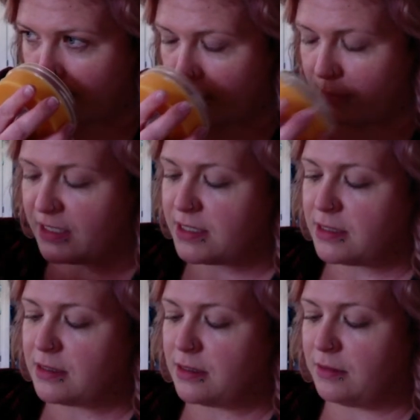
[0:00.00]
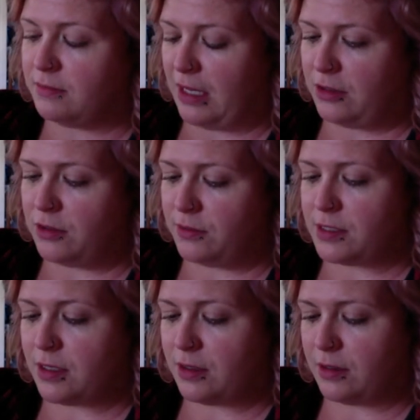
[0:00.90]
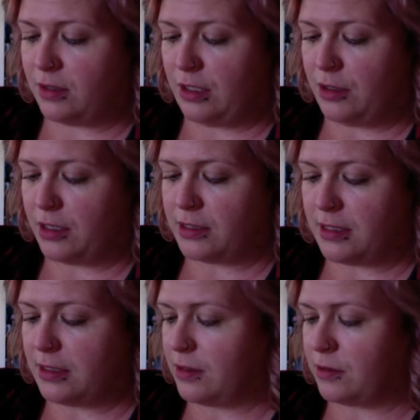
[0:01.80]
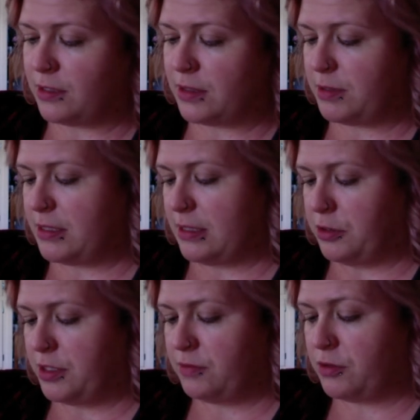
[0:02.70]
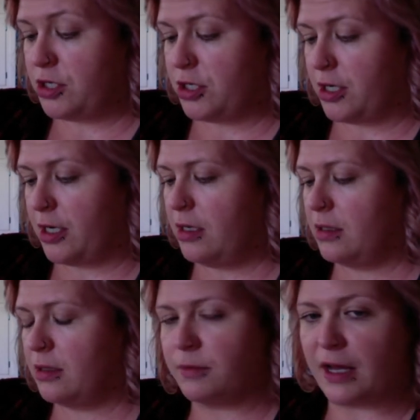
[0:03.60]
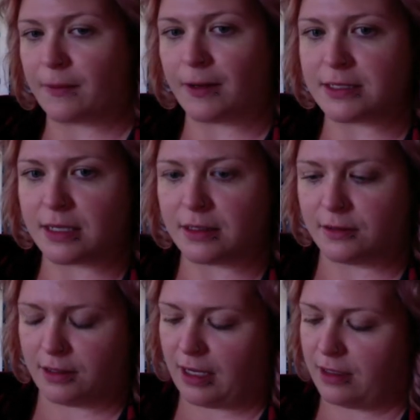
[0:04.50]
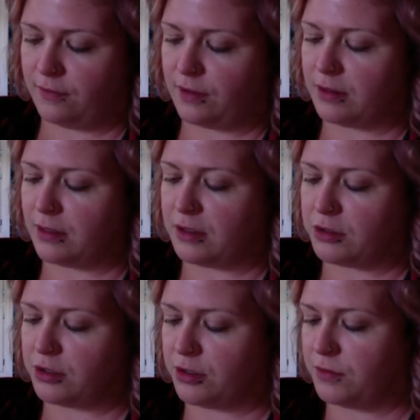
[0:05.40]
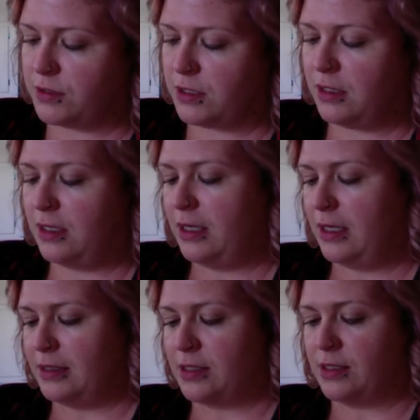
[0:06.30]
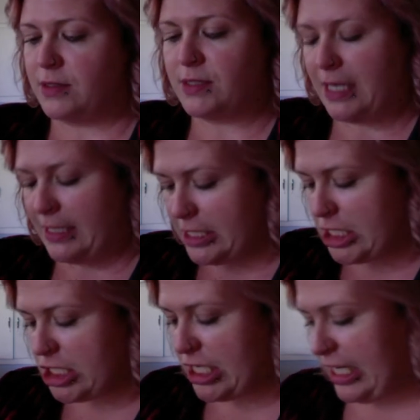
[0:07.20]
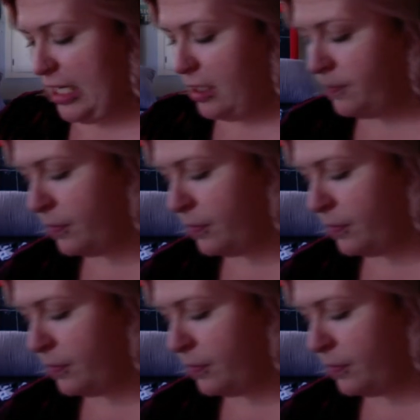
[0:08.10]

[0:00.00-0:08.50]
But it's the main notes are the clean cotton and the crisp citrus for sure. The blackberry is kind of an under note. So this one's kind of sticky.